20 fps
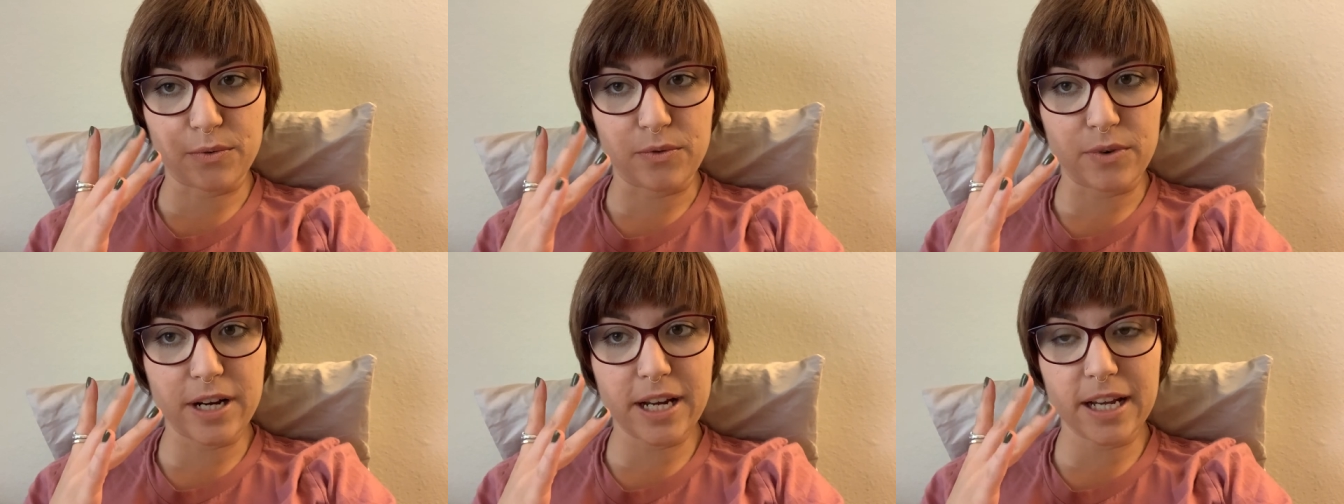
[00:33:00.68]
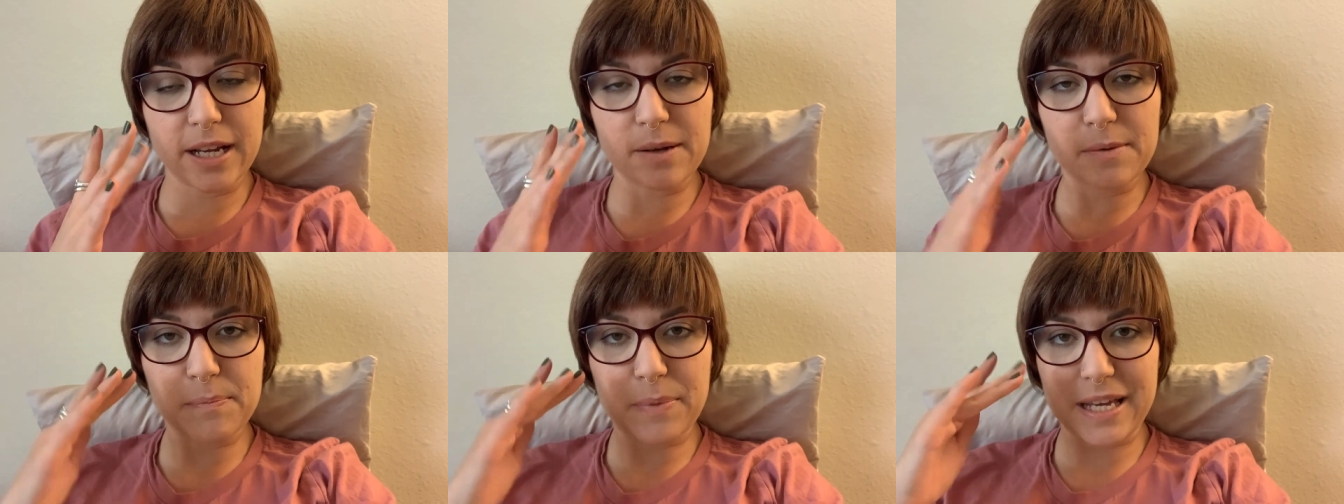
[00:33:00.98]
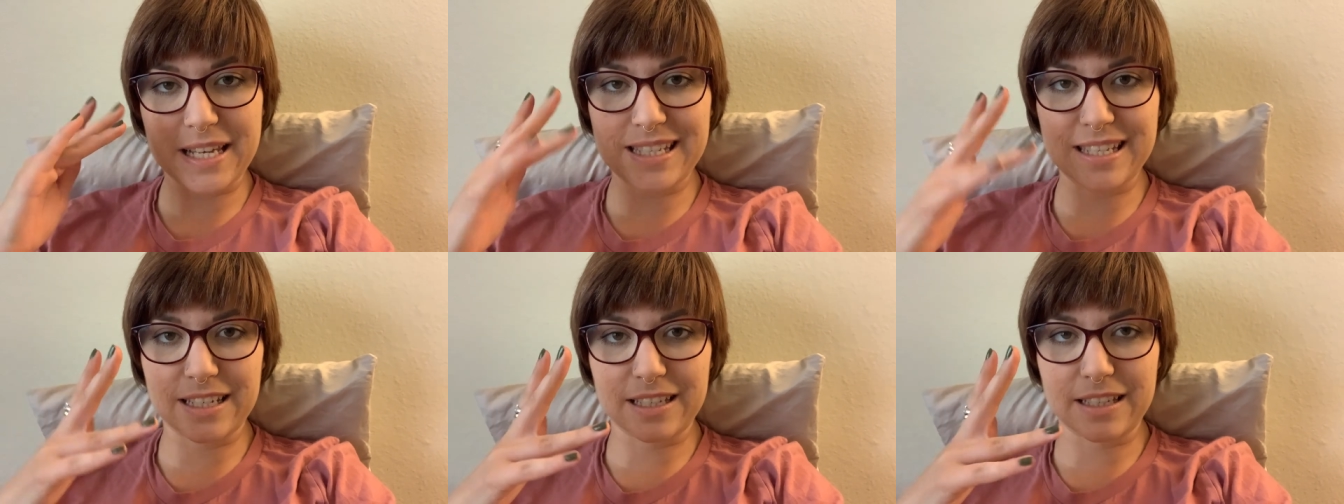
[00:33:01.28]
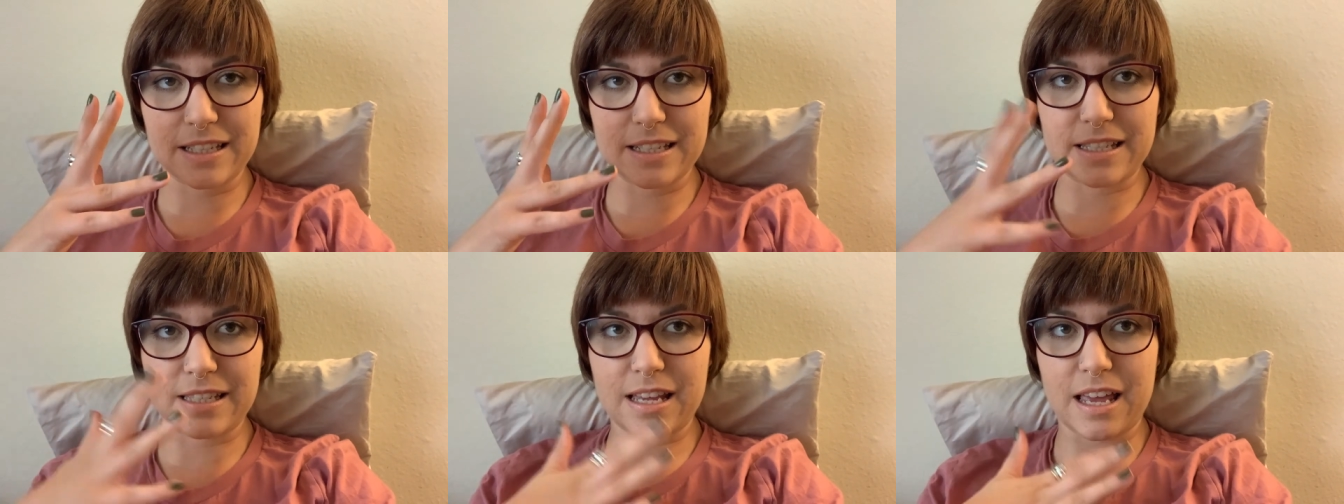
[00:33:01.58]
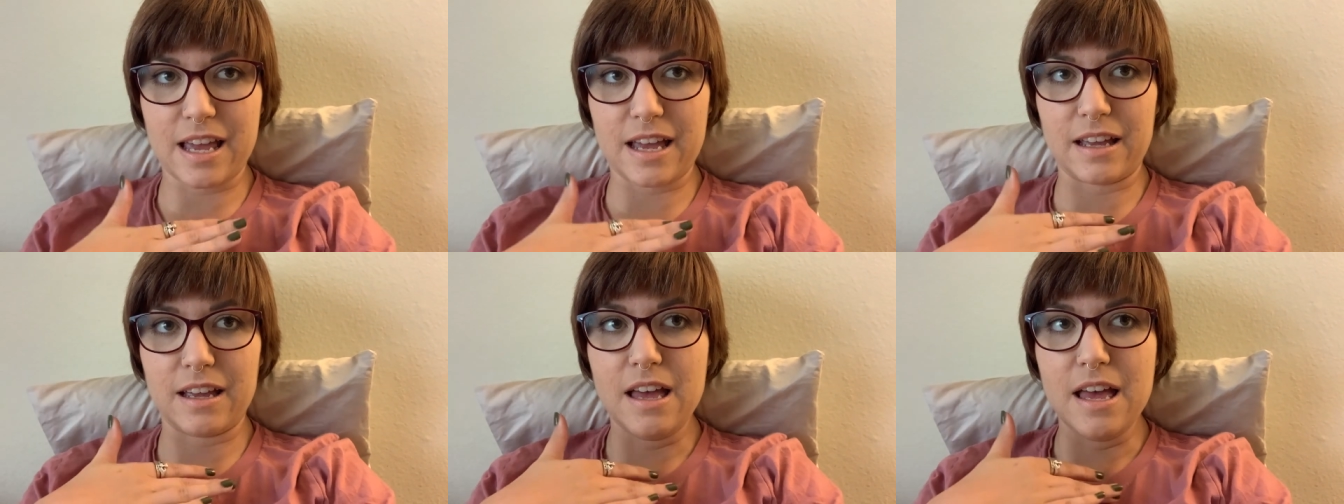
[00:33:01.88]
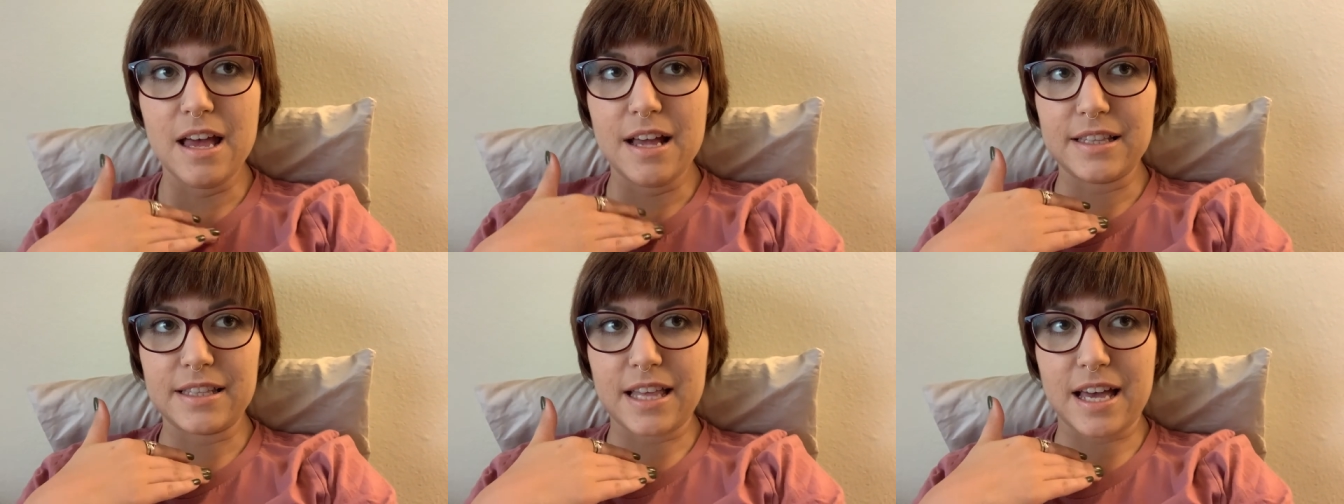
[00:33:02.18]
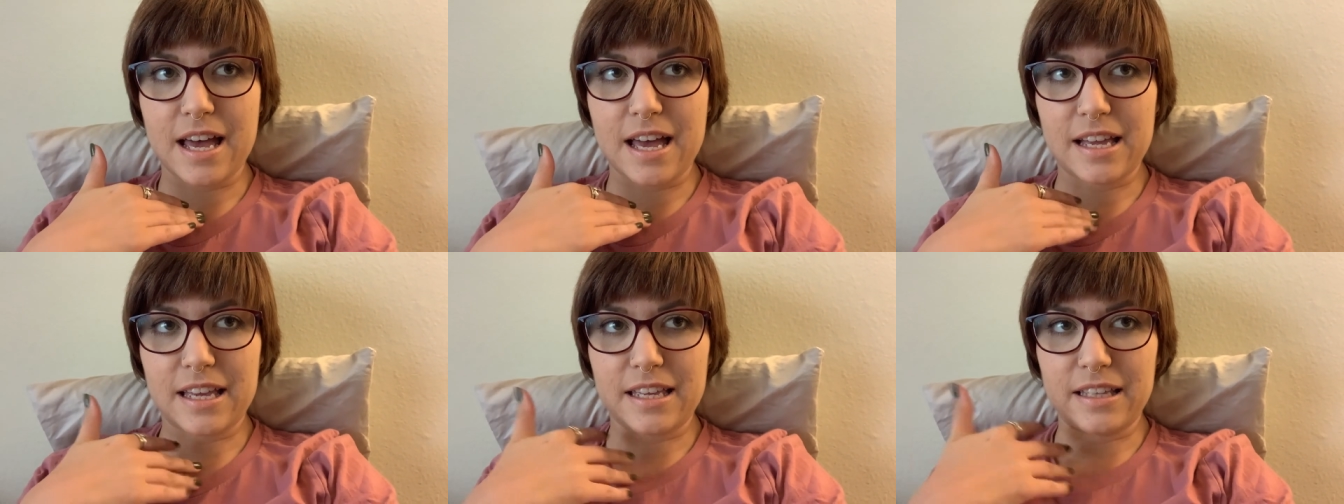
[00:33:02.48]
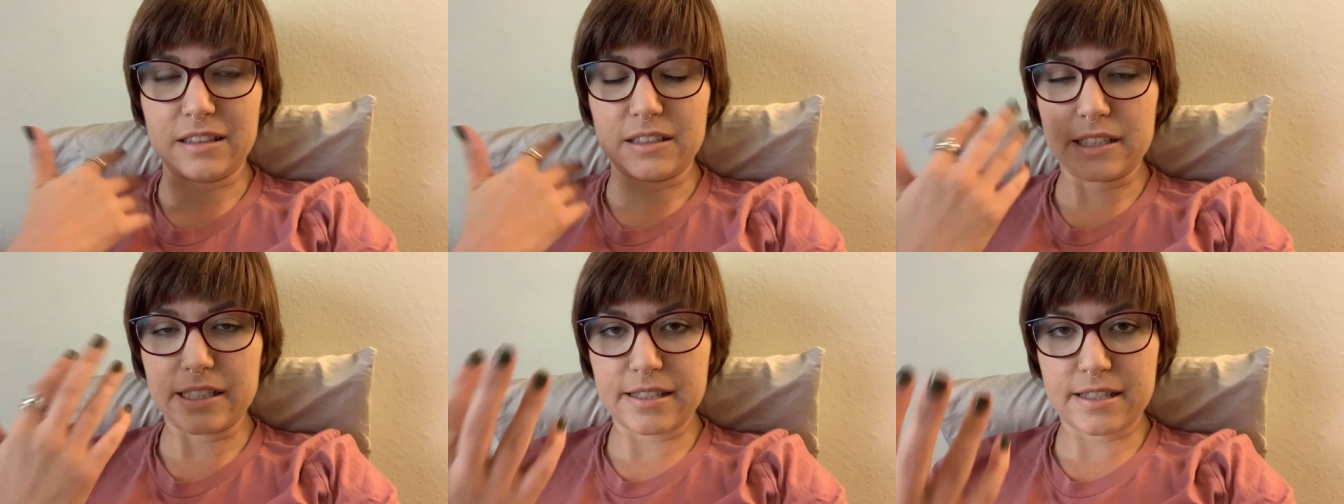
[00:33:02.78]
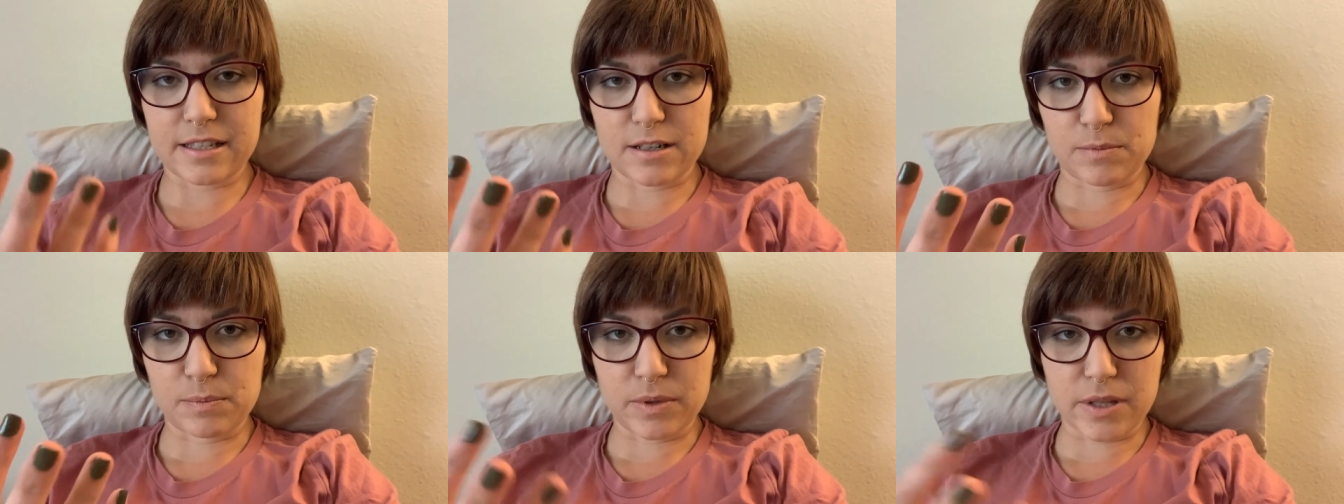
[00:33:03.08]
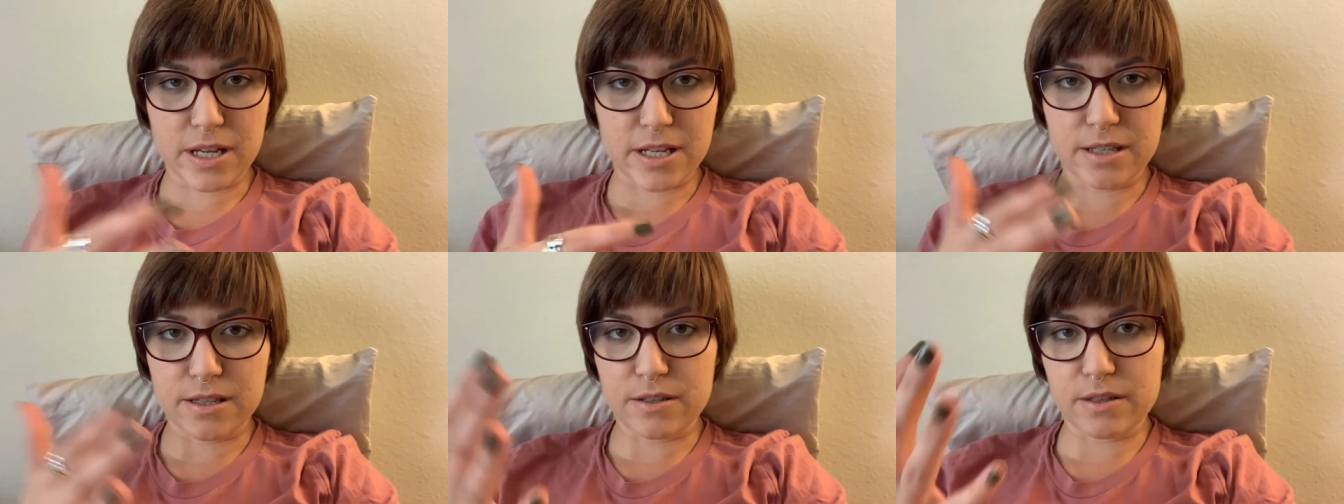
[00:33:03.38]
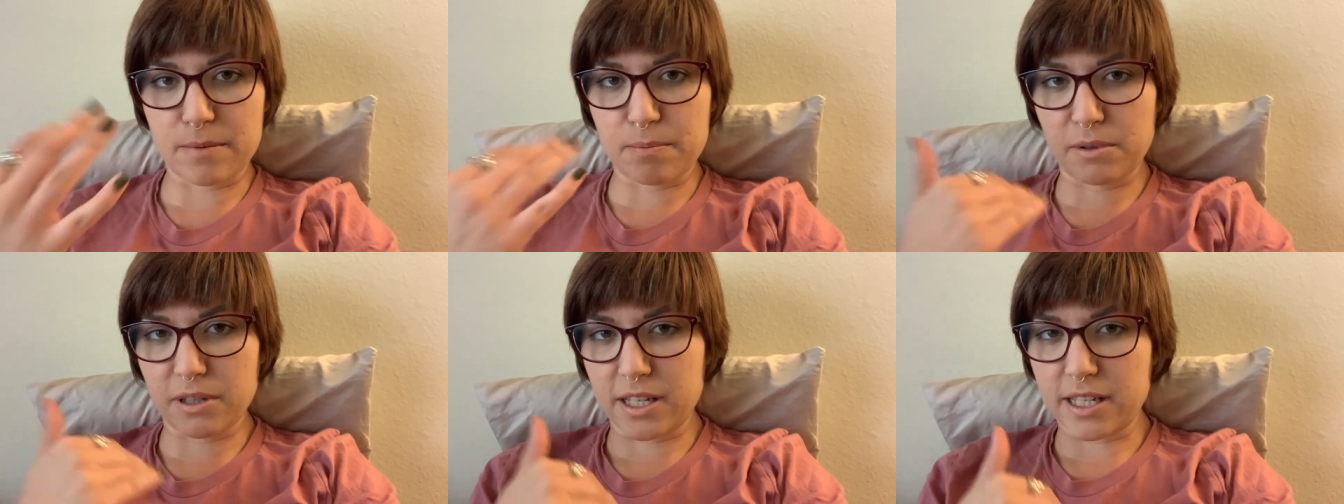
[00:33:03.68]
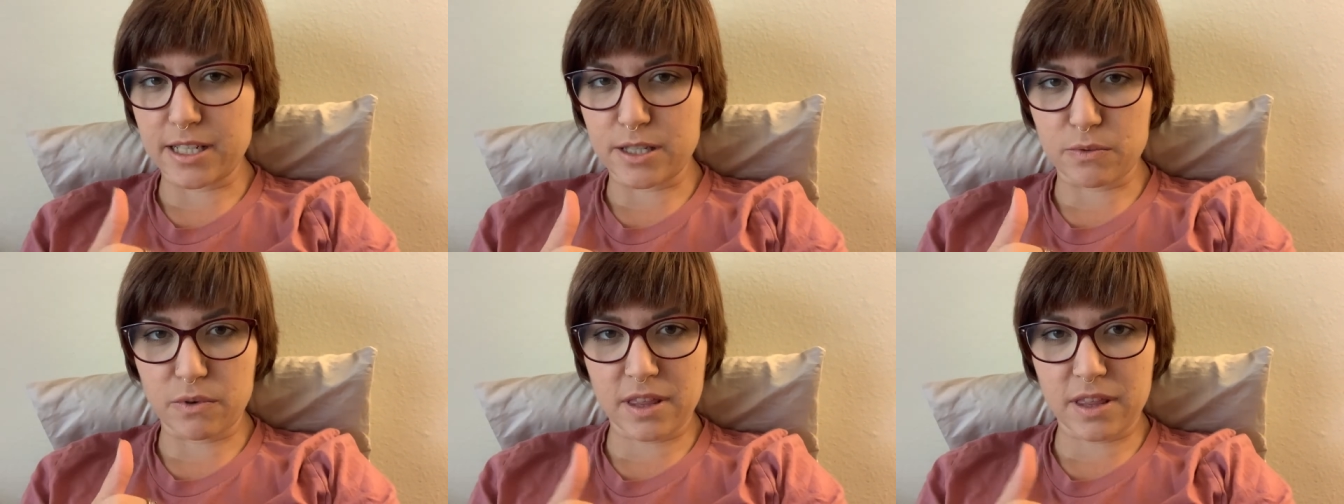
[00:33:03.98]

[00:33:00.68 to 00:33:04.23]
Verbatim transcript: ring, basically saying that he licks their blood so the blood is